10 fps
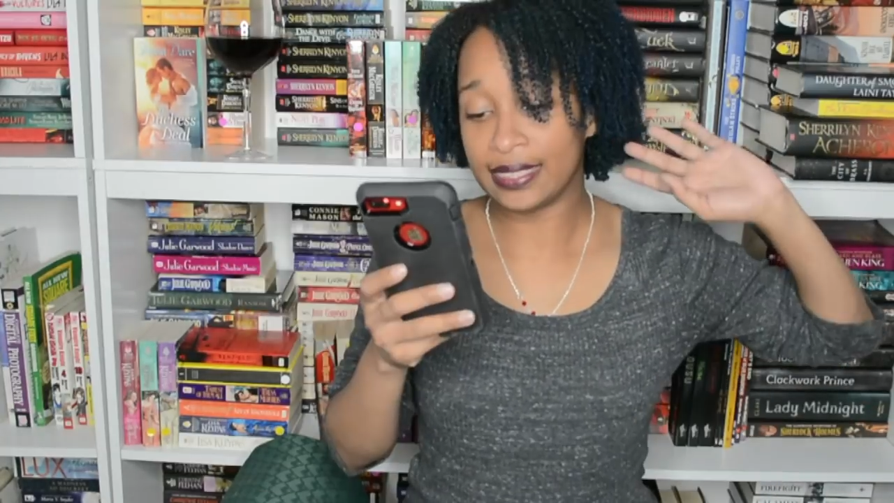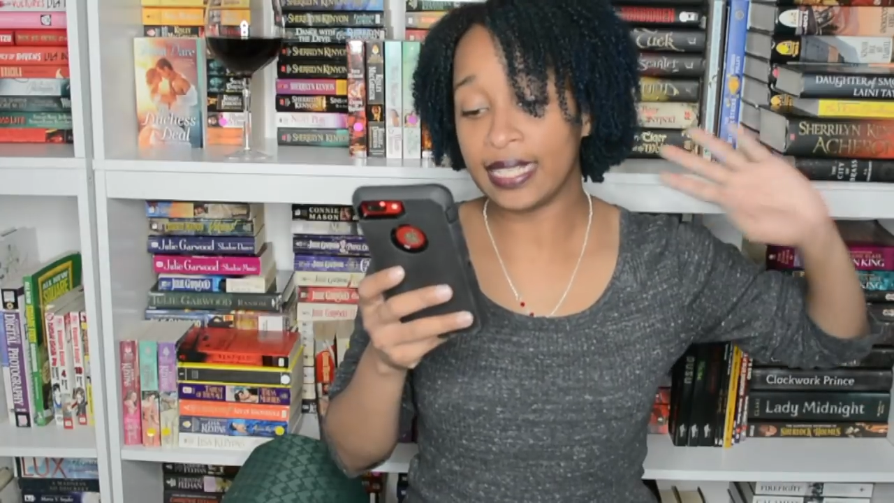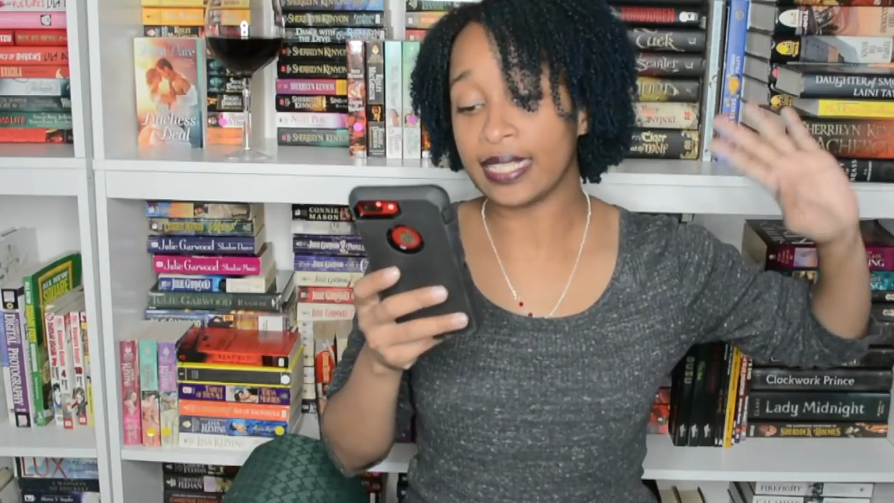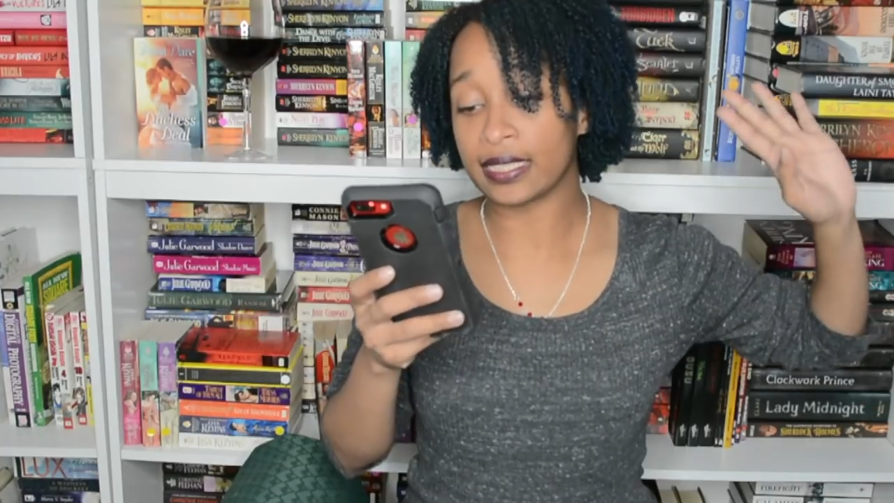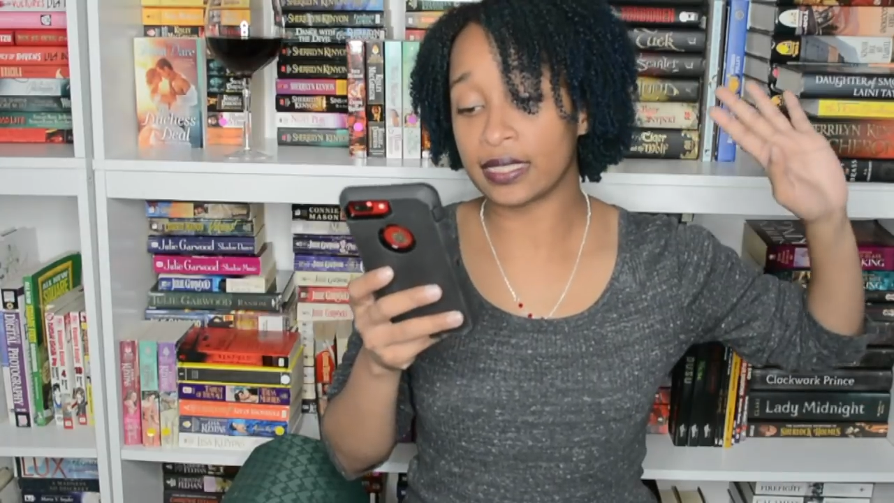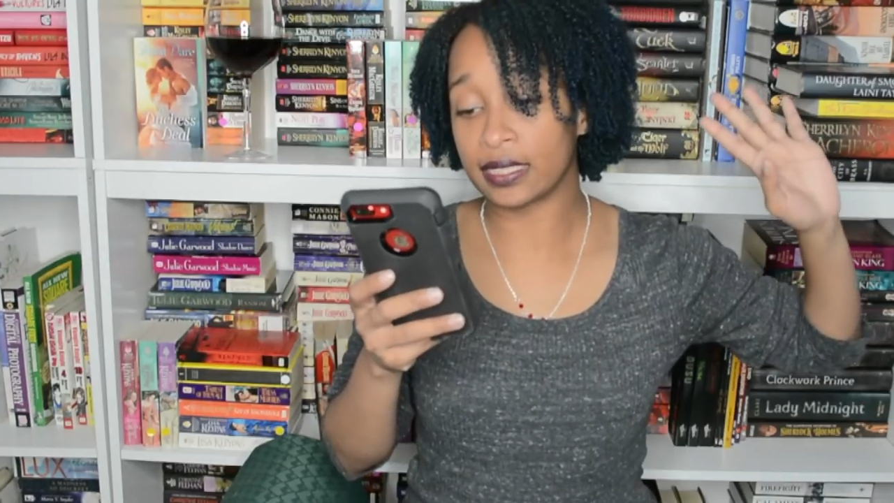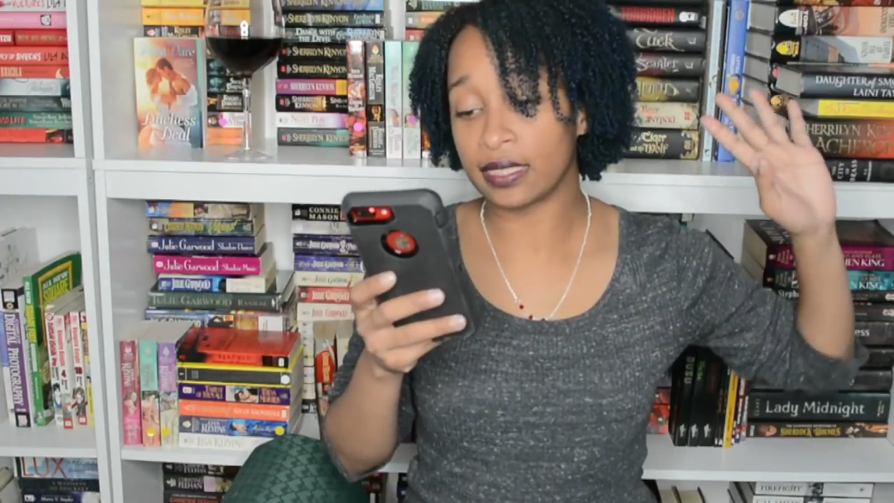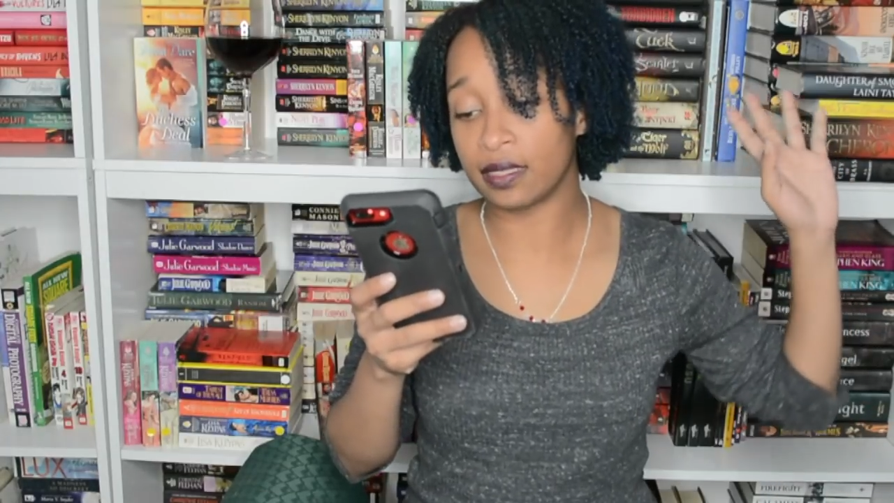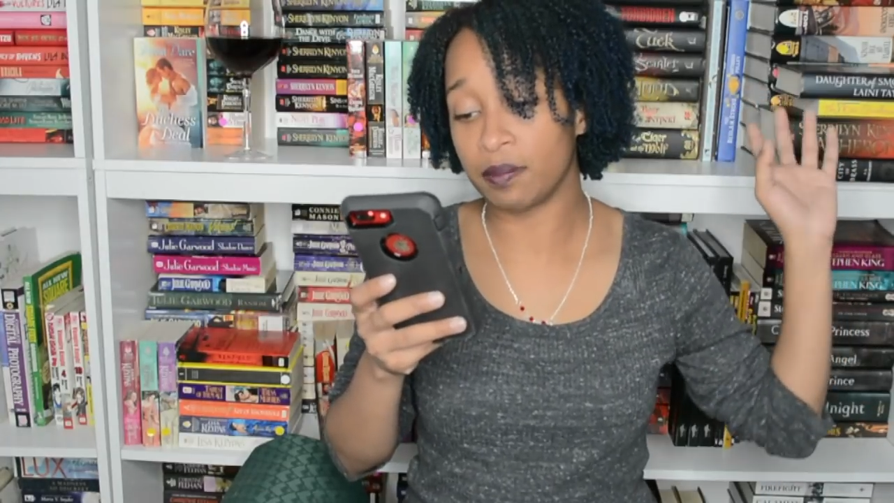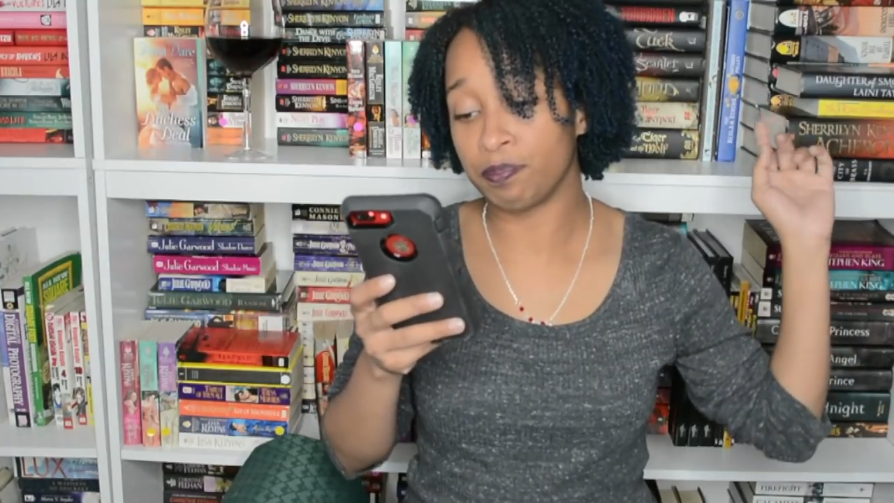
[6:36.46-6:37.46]

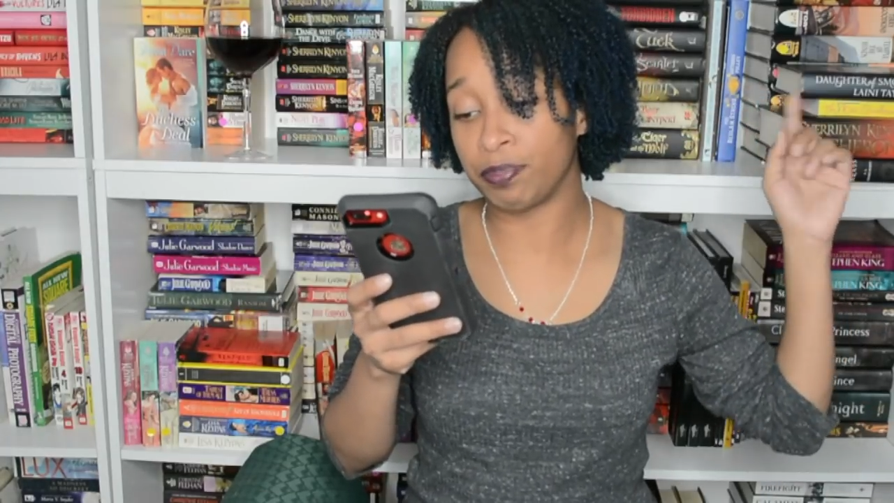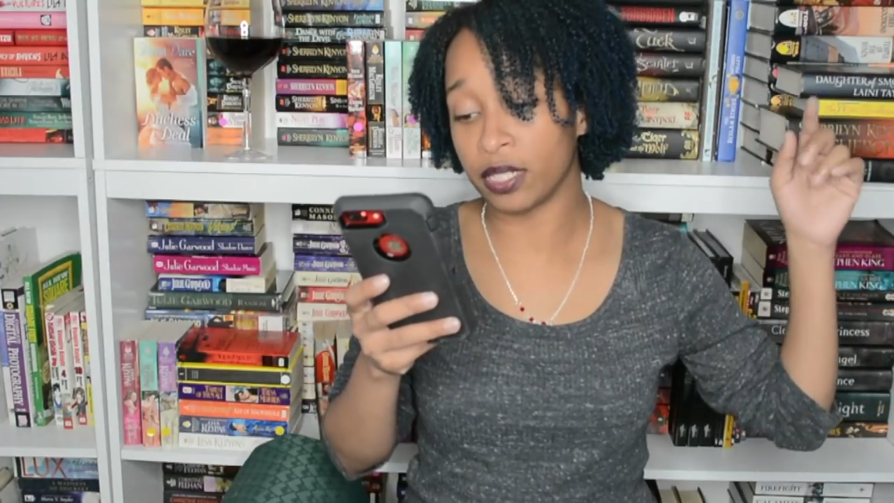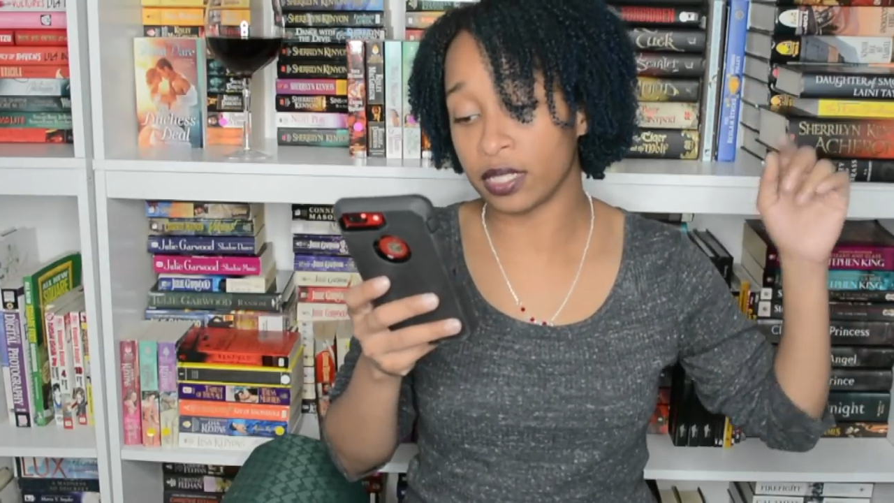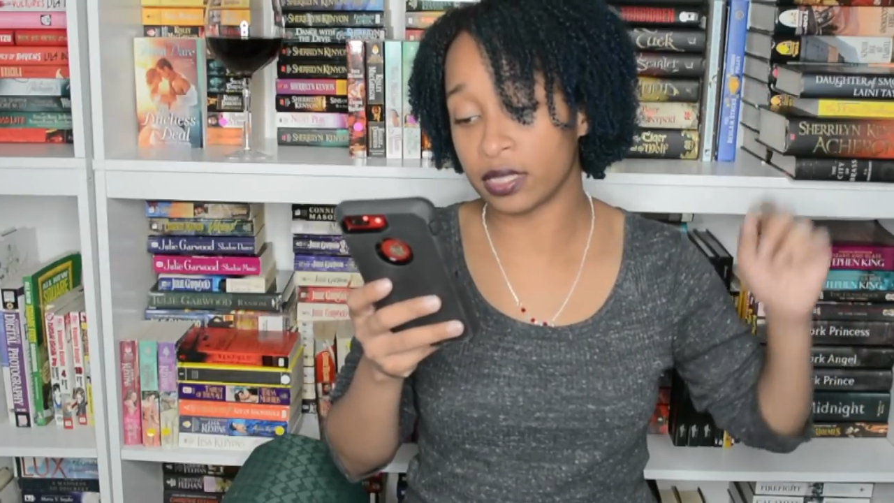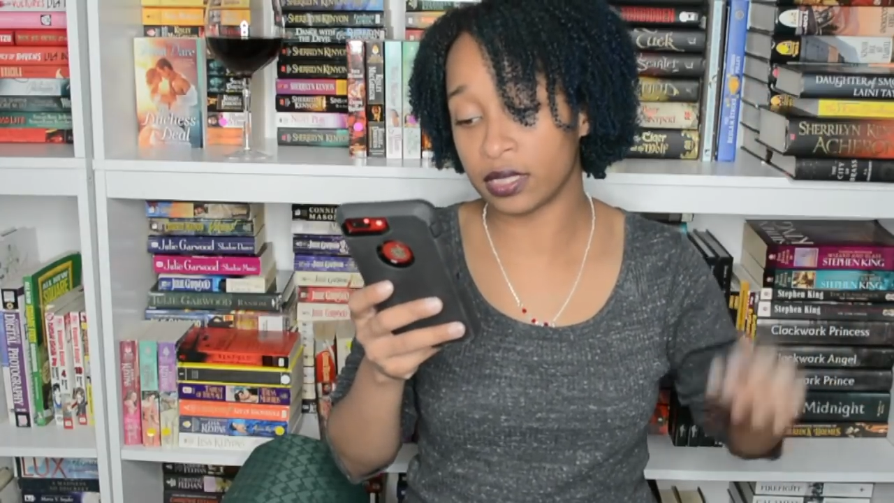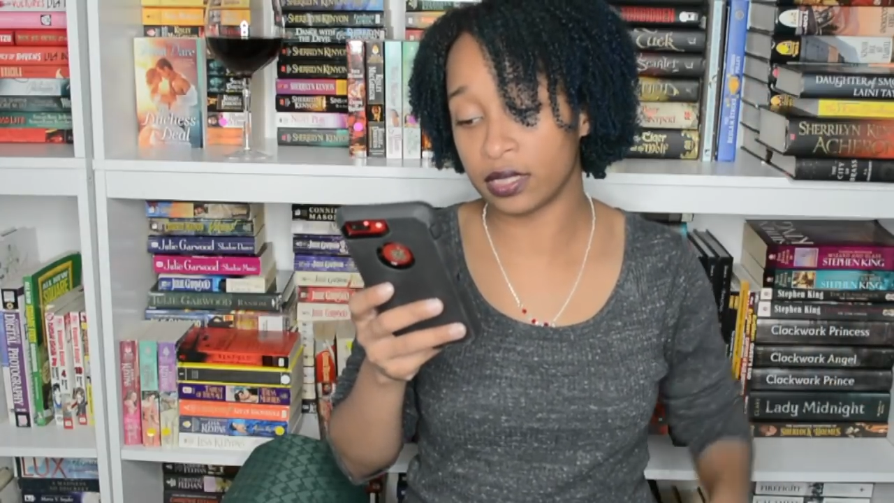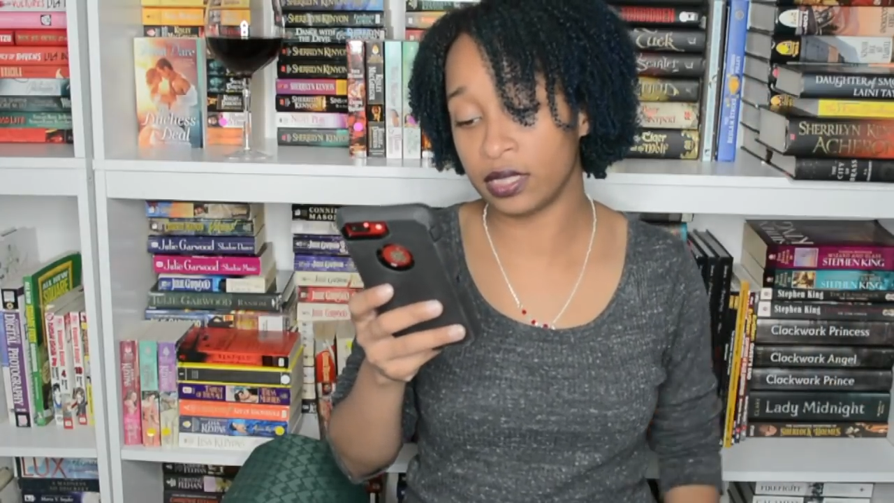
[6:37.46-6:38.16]
Six, books.